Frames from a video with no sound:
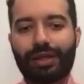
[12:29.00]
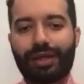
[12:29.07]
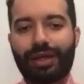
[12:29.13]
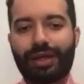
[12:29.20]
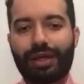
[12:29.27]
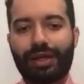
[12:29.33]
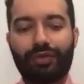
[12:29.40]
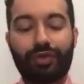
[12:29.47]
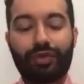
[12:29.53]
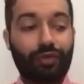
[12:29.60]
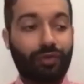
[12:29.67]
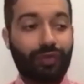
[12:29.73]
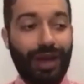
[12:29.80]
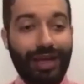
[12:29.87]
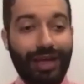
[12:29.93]
if you
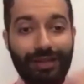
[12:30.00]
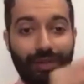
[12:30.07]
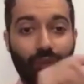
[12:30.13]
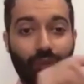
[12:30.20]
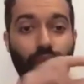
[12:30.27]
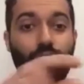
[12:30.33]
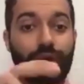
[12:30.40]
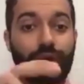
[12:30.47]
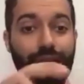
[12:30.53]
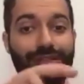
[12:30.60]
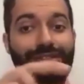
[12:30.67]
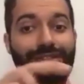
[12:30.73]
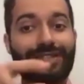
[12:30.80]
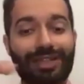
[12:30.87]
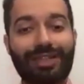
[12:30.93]
find the word
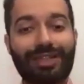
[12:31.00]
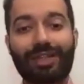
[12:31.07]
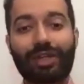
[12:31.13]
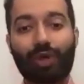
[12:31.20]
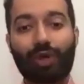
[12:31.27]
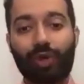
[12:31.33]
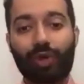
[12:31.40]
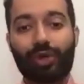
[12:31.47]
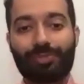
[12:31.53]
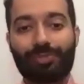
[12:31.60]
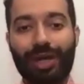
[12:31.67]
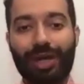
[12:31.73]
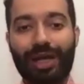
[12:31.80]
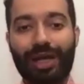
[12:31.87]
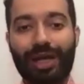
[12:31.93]
CT lower
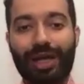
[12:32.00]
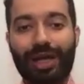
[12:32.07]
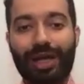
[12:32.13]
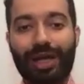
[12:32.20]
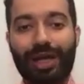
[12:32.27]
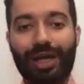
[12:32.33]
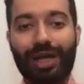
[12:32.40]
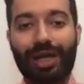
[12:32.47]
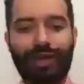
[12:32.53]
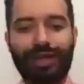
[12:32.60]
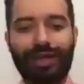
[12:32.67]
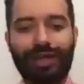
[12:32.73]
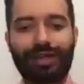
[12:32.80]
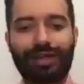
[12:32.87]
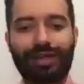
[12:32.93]
spine, and if you
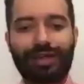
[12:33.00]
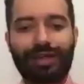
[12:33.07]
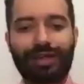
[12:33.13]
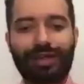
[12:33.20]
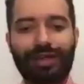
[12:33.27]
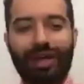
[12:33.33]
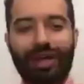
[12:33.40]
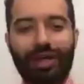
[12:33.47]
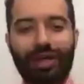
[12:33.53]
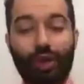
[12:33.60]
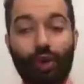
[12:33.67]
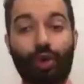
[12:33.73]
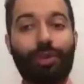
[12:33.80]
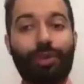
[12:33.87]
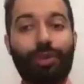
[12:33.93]
find
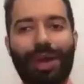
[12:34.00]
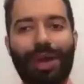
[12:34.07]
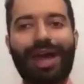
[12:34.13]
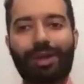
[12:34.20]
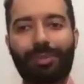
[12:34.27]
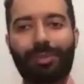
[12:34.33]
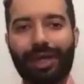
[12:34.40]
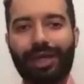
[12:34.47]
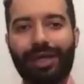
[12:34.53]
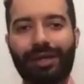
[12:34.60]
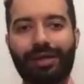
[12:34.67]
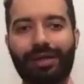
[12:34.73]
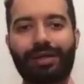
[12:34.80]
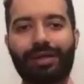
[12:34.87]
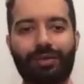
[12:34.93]
lower back
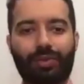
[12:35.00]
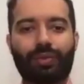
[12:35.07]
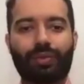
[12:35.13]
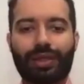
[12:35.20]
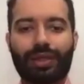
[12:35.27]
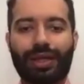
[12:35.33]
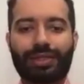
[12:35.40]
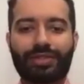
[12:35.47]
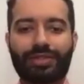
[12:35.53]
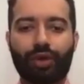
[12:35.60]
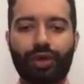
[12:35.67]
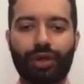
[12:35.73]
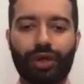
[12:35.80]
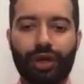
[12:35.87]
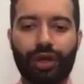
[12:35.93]
pain, well, that's good
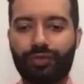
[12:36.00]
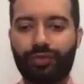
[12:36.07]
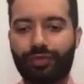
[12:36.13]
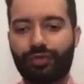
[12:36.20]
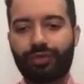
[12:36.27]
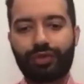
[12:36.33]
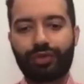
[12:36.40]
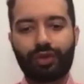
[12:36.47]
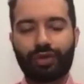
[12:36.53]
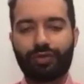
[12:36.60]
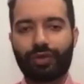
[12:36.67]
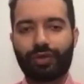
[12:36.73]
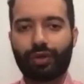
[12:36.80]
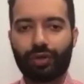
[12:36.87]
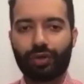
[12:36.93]
enough. You can
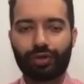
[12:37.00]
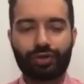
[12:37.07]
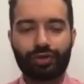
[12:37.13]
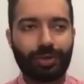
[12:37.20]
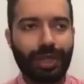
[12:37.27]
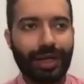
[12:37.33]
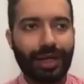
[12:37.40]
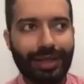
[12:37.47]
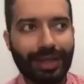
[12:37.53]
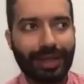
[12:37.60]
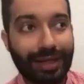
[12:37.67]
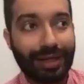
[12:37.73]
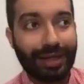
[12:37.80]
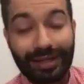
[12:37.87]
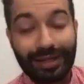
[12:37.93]
find codes from that. I
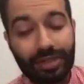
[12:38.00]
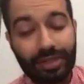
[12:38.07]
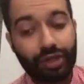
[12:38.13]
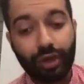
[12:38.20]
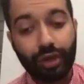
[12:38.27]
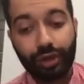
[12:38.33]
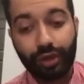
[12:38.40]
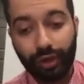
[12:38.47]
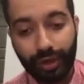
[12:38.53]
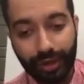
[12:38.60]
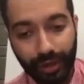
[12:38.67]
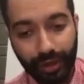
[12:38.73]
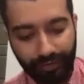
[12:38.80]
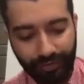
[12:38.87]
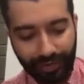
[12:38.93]
think that's not good
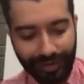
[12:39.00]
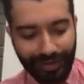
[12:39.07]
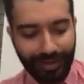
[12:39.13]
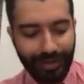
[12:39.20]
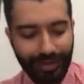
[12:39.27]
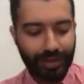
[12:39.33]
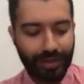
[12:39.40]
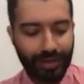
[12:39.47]
enough. I think,